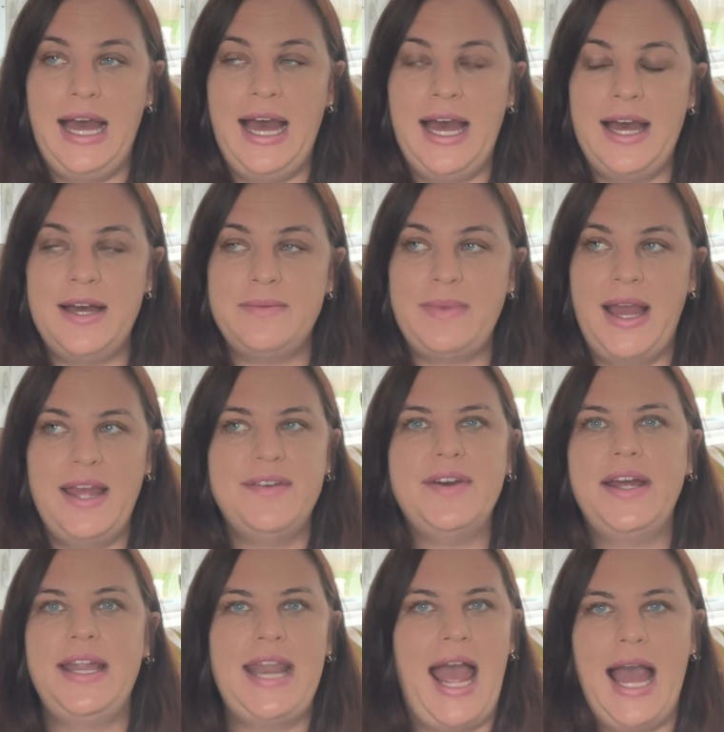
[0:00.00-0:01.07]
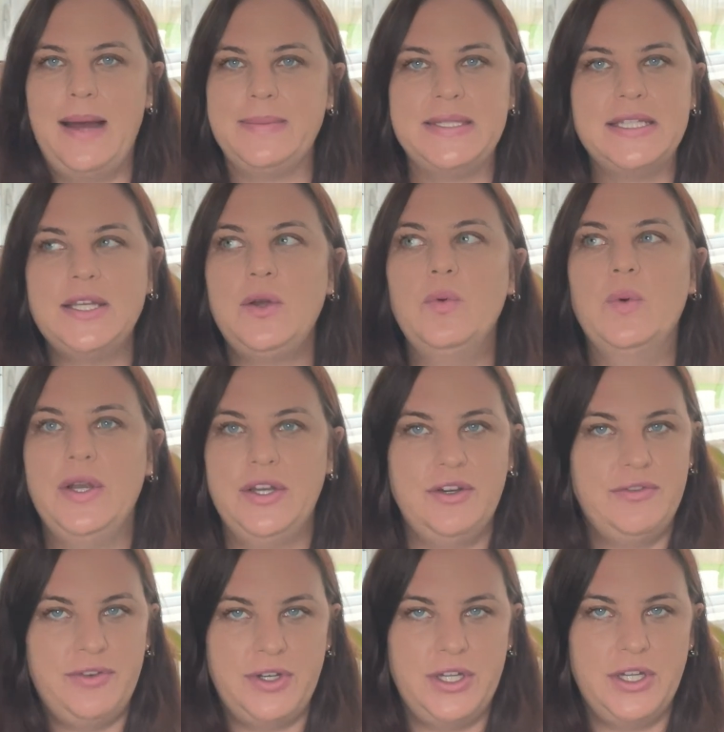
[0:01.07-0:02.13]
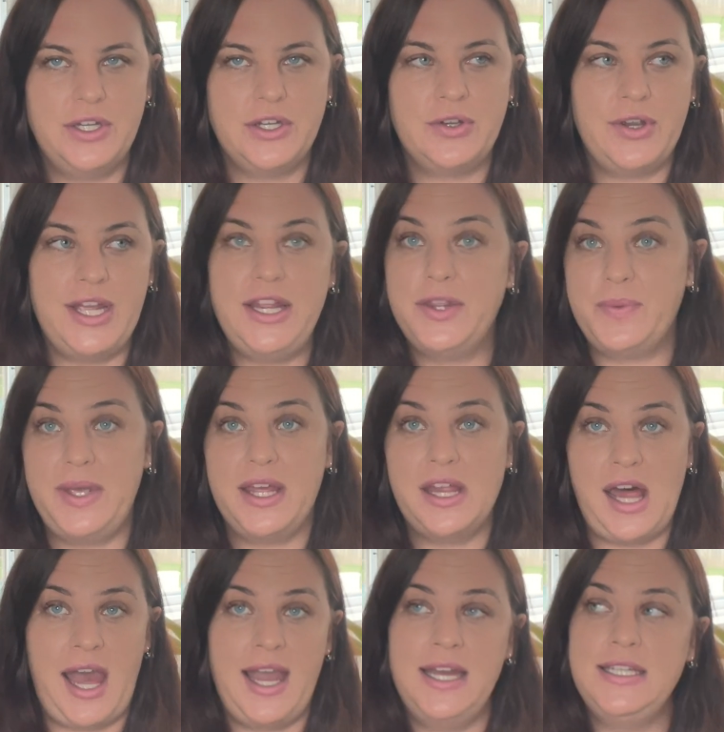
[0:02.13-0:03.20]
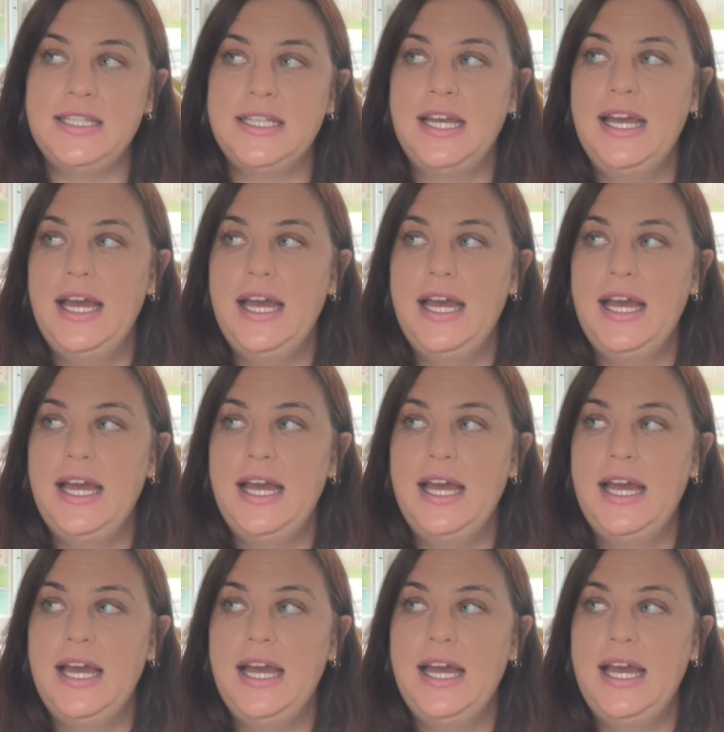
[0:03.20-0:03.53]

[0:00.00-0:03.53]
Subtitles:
I have an absolutely wonderful grade 3 class.